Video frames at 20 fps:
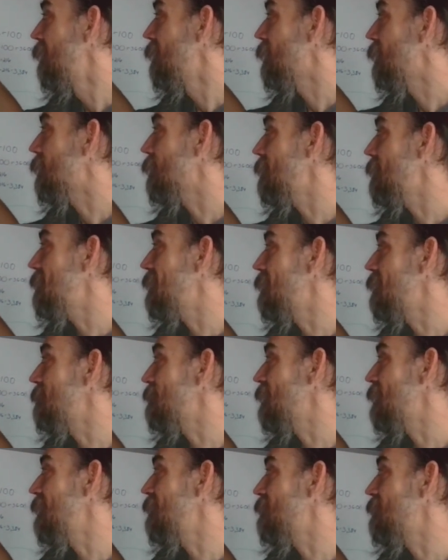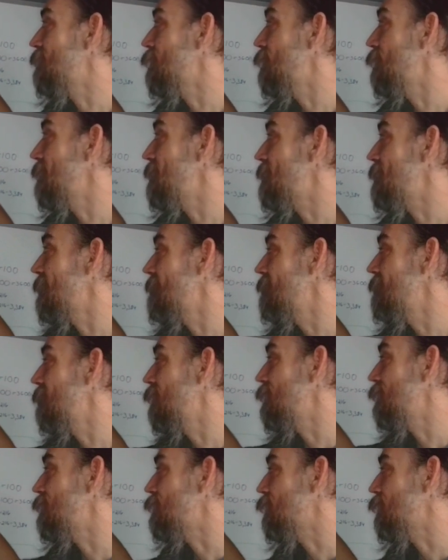3 times 9 is 27
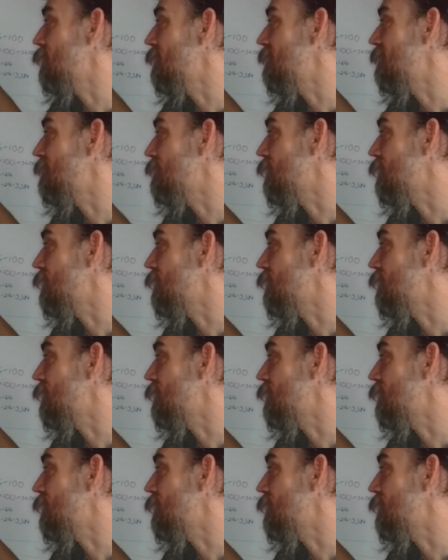plus your 1 is